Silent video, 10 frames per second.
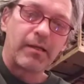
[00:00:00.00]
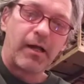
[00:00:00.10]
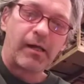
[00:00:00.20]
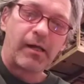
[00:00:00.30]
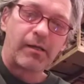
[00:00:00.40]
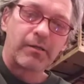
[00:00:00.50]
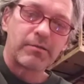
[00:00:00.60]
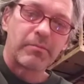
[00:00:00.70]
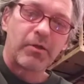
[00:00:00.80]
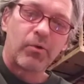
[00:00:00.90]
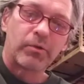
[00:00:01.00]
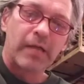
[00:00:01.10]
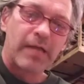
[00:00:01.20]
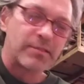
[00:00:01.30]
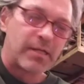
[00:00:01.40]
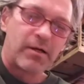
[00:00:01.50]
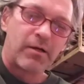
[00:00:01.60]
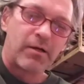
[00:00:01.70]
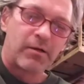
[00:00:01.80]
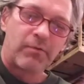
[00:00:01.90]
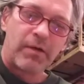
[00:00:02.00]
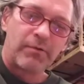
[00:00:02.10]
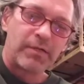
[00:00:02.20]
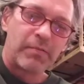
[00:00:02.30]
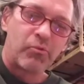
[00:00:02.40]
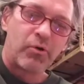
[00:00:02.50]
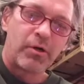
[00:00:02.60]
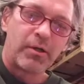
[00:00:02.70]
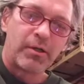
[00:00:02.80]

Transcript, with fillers: Uh, some of the old guys that aren't around anymore